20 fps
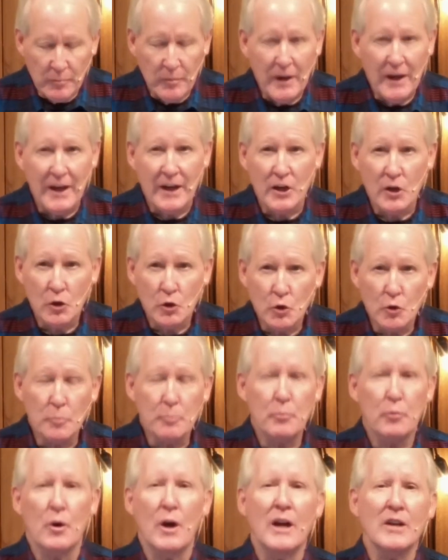by a group
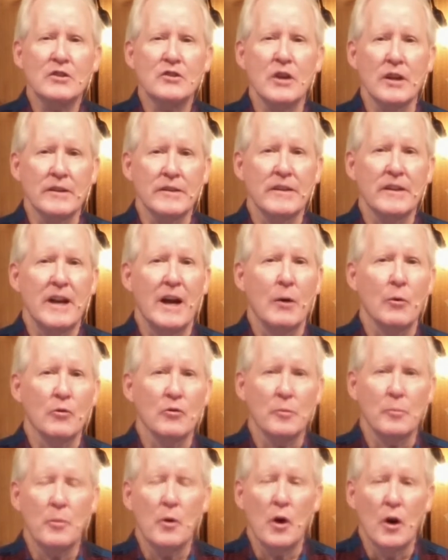project that I was
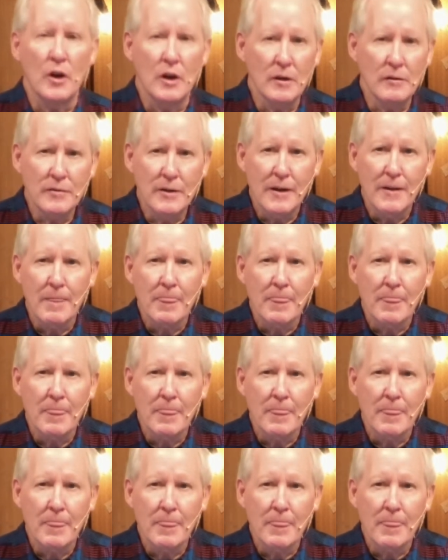a part of.